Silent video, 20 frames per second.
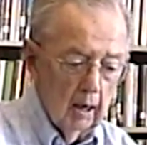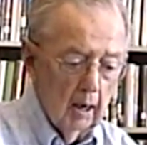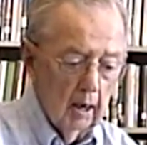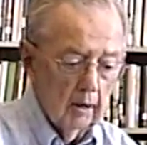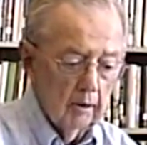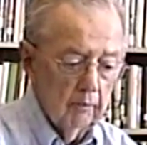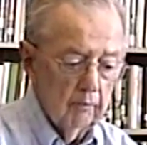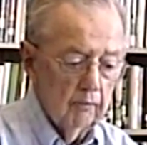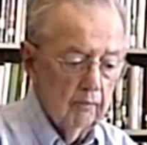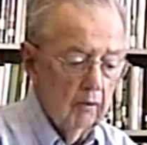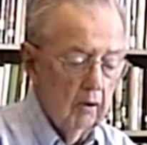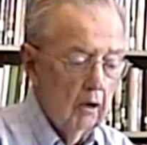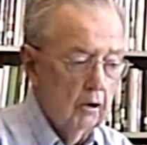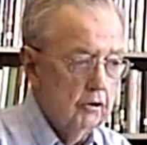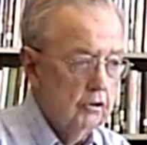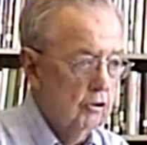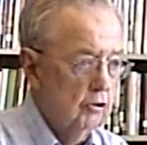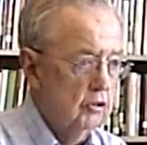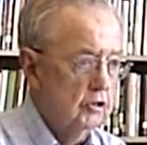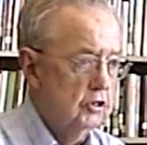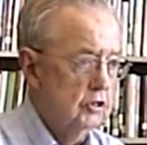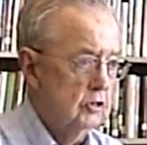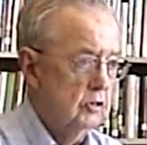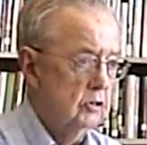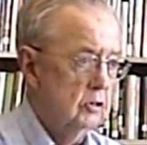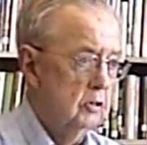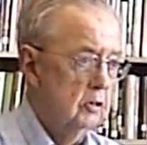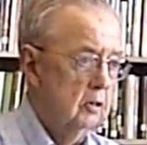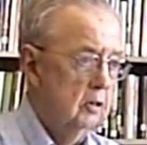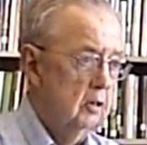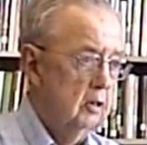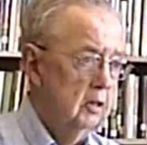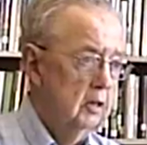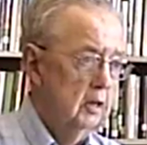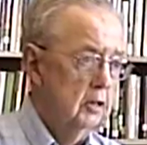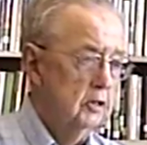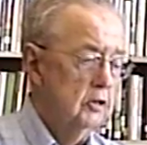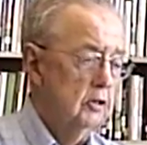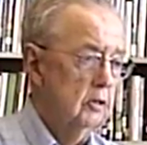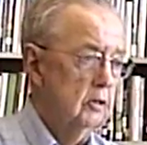out of torches
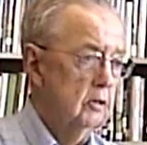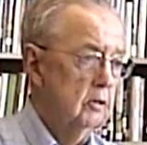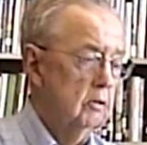that you